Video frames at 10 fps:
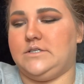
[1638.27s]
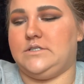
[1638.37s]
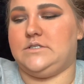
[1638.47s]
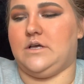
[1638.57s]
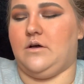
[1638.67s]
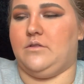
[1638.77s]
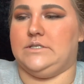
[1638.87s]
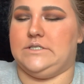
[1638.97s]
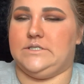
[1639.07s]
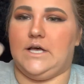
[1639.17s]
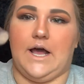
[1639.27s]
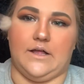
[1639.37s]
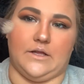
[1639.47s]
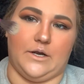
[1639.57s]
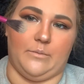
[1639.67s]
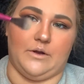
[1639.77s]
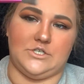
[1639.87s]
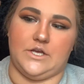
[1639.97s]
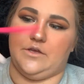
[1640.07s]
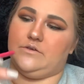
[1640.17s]
So this is the highlighter brush
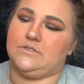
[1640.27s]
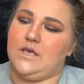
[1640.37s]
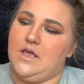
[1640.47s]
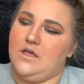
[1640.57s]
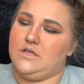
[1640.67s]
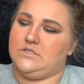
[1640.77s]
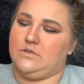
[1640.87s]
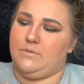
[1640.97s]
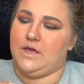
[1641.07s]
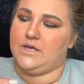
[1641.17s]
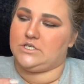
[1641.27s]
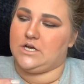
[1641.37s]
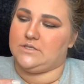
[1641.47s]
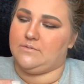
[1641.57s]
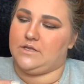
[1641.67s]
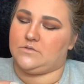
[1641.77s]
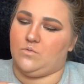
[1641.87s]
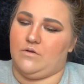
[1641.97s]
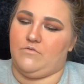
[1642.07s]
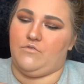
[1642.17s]
I use. It's a BH Cosmetics
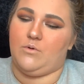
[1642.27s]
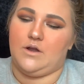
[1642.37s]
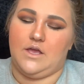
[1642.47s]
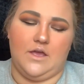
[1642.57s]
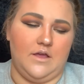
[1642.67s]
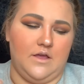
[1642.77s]
140.